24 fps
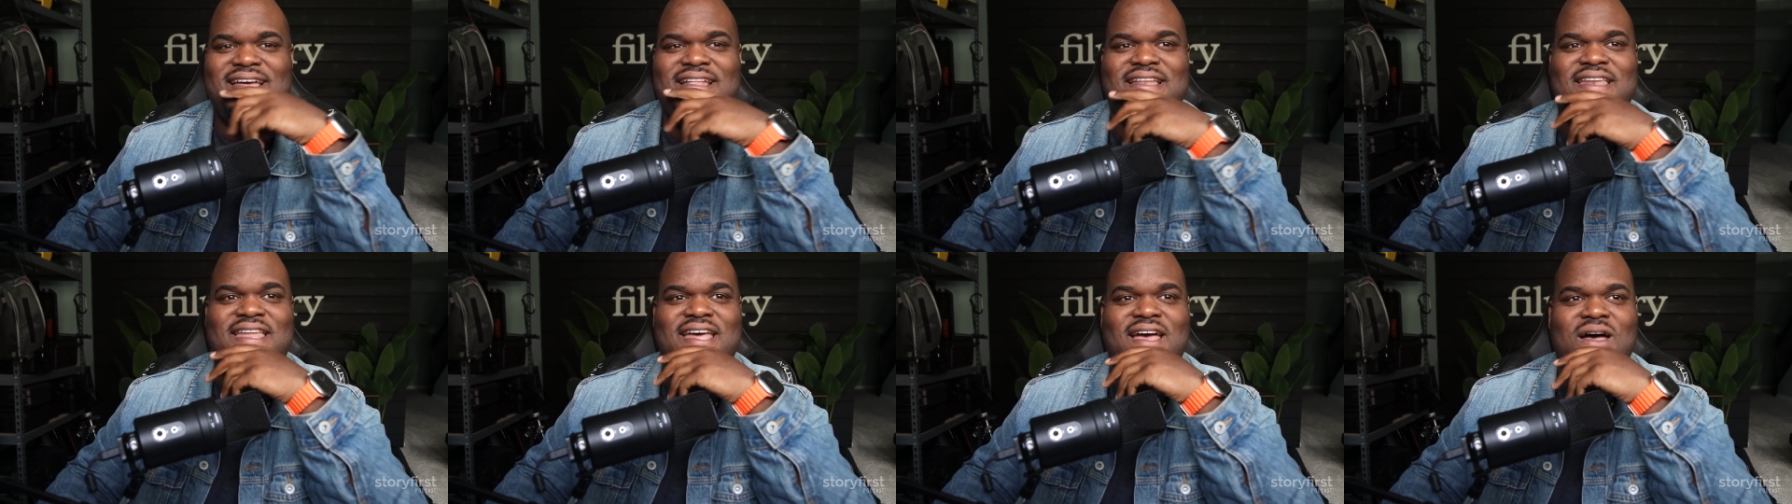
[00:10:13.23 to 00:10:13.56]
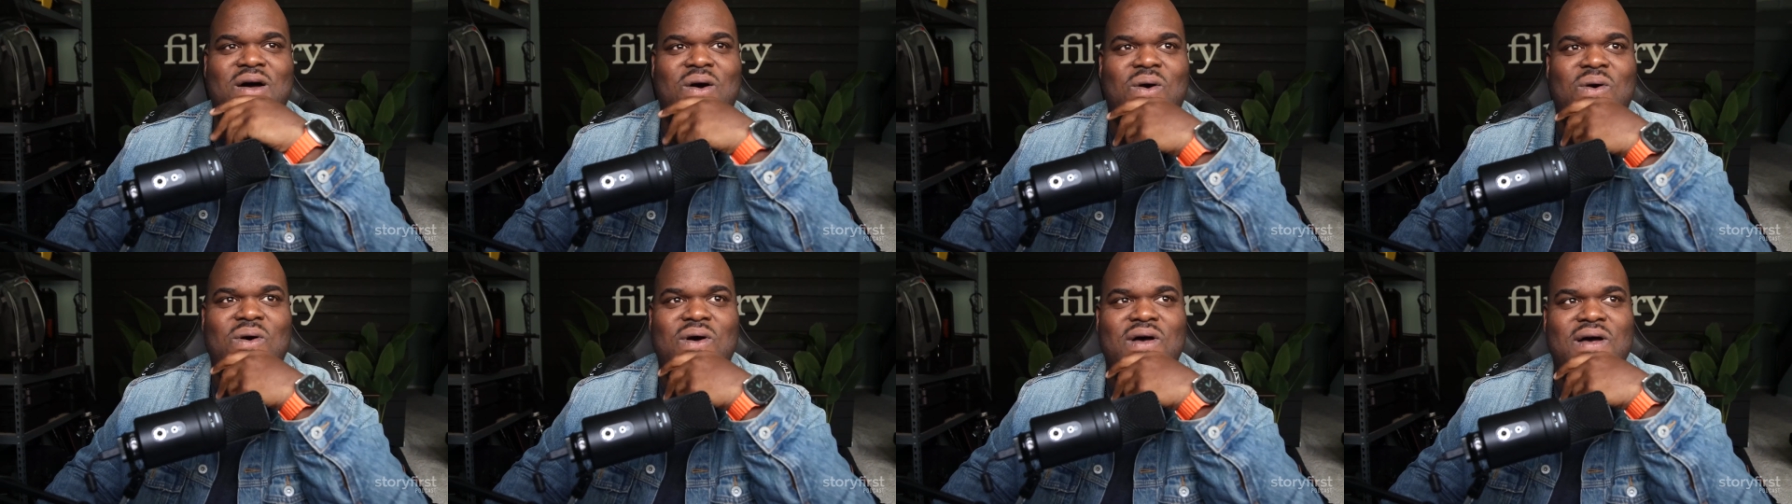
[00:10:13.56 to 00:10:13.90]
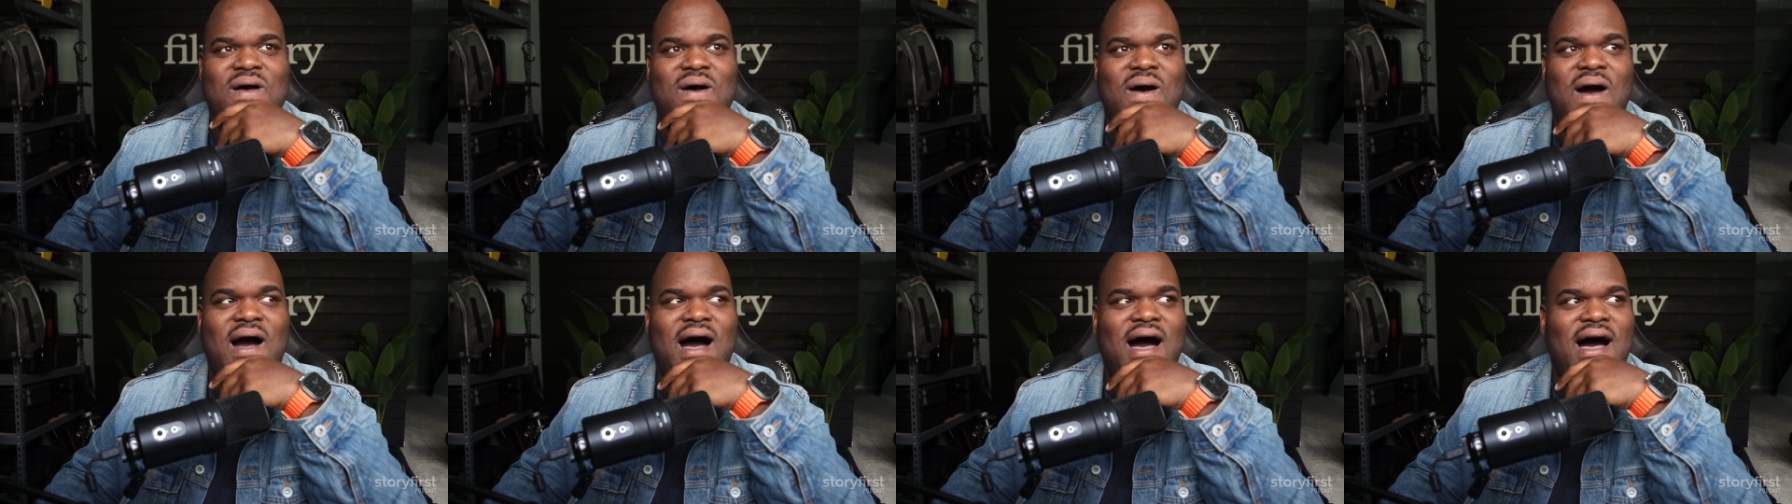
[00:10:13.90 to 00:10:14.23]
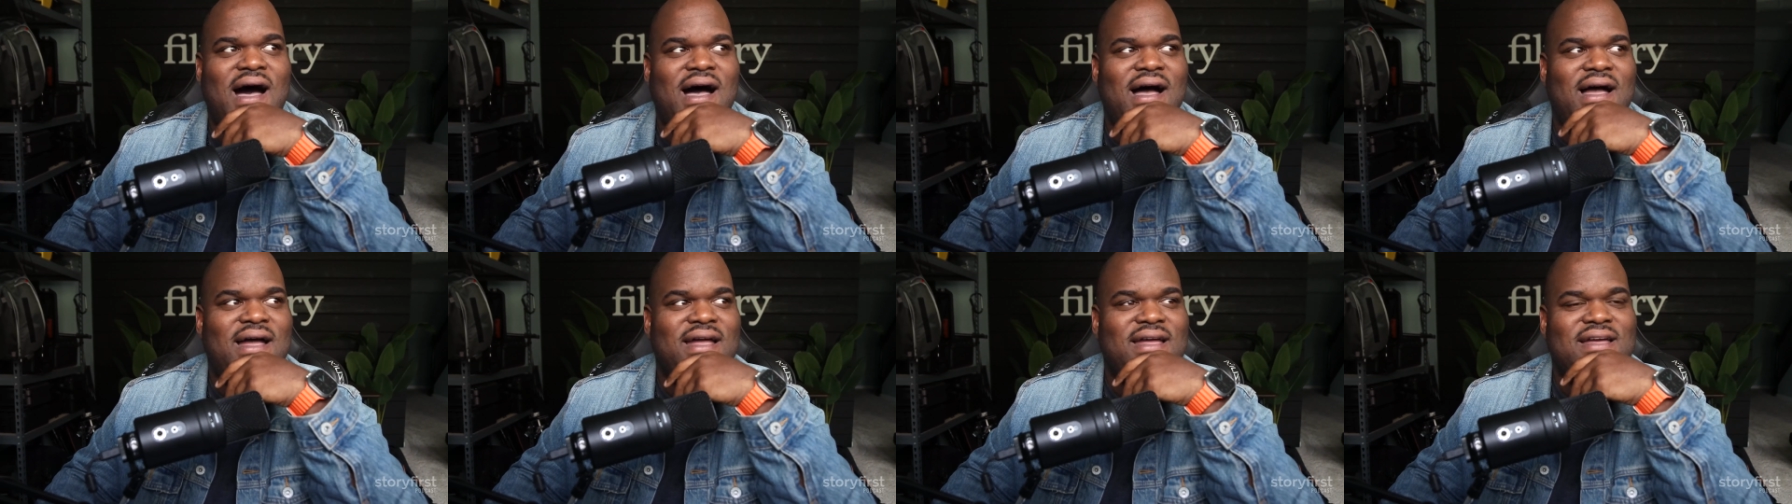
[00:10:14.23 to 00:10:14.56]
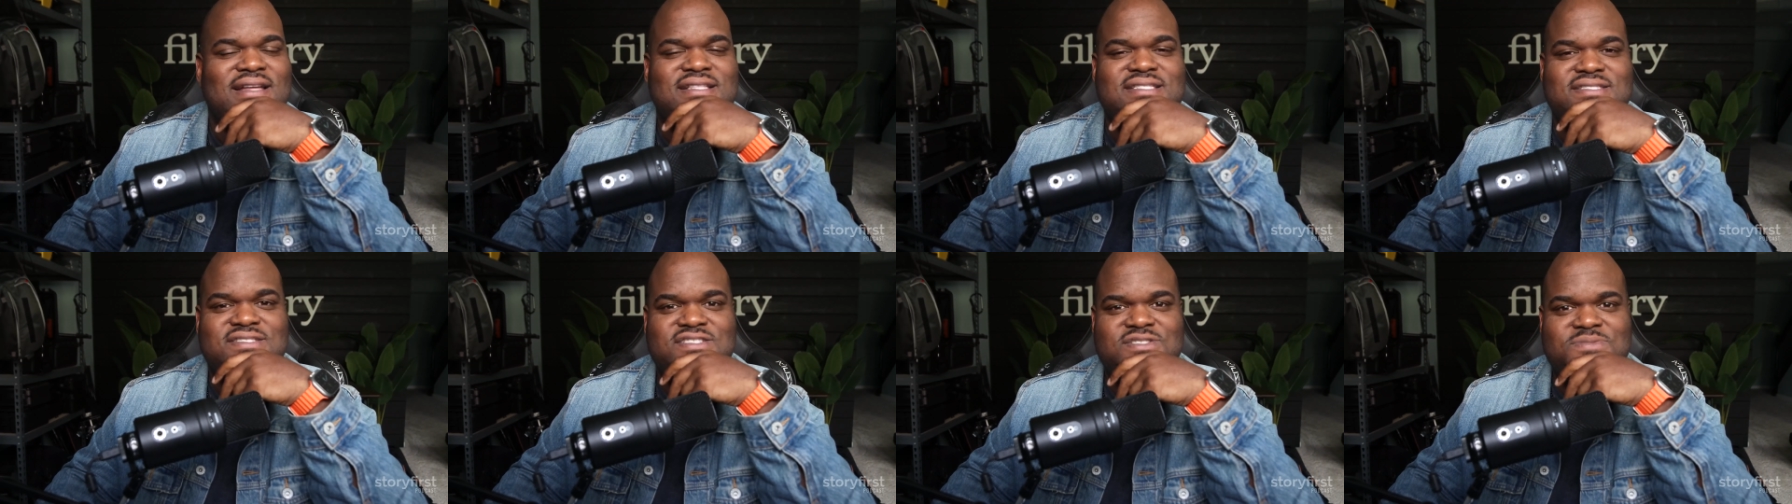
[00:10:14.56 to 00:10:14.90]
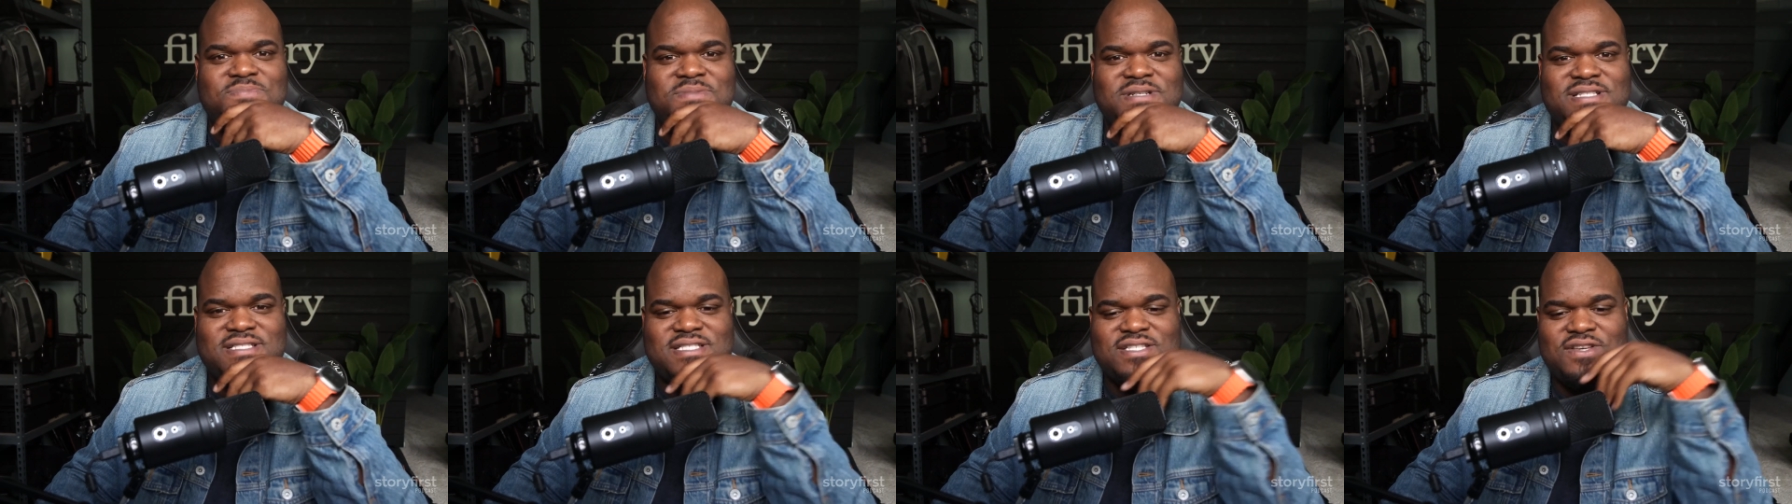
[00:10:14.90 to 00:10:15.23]
Now, I consider
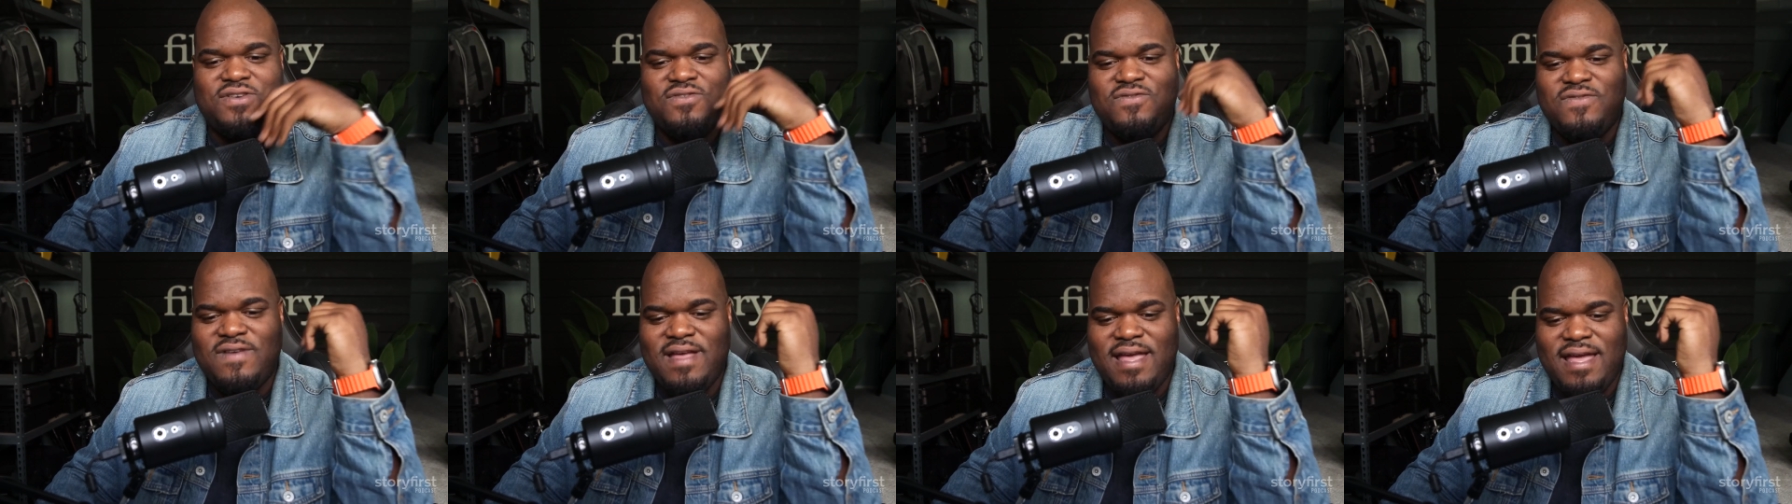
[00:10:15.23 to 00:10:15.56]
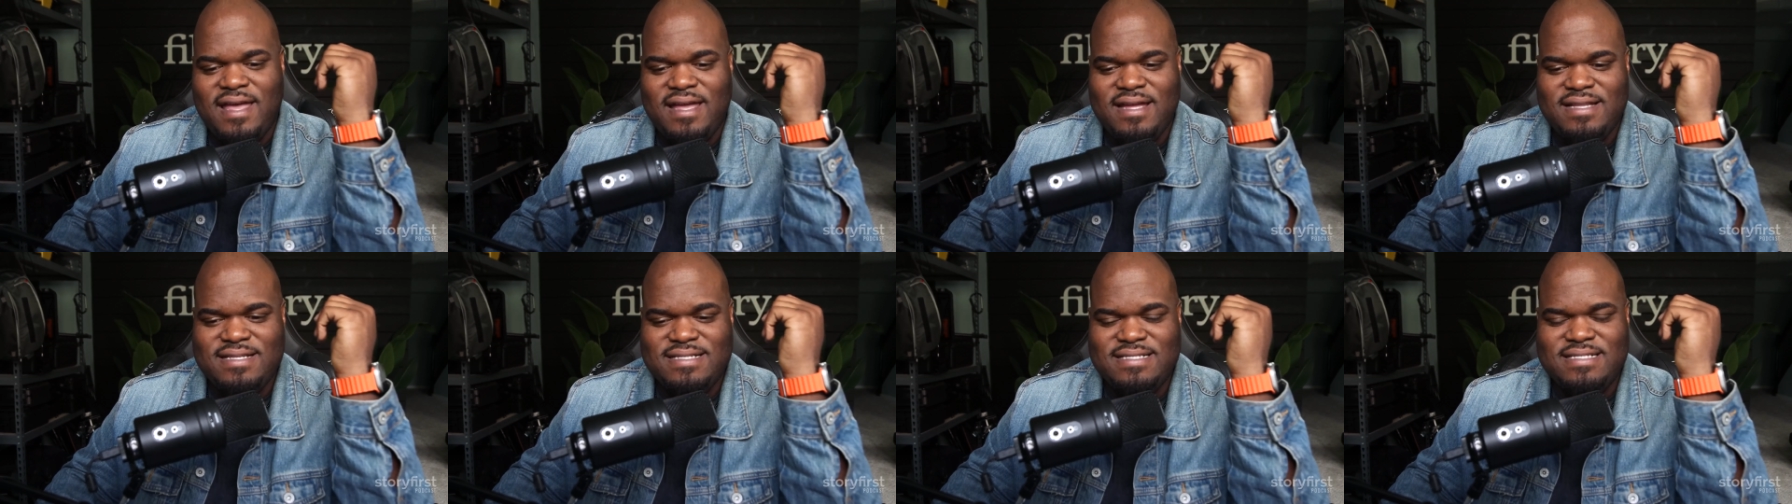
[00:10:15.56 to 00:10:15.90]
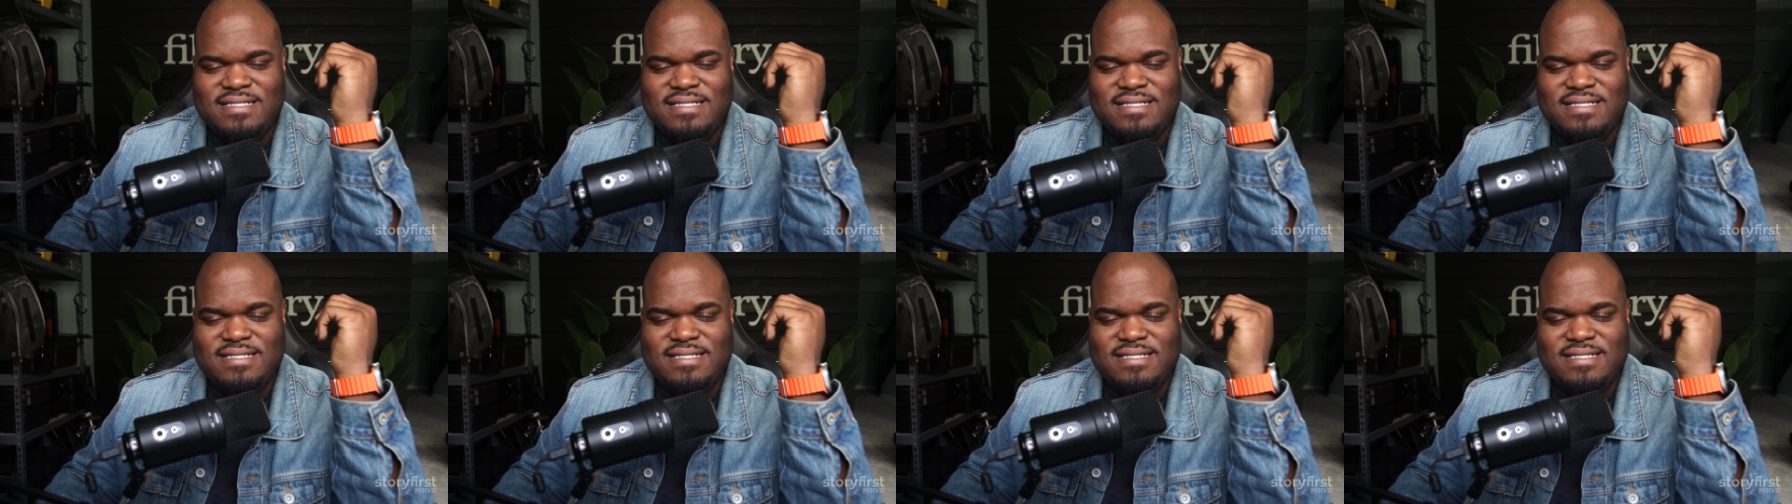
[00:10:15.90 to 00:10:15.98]
myself a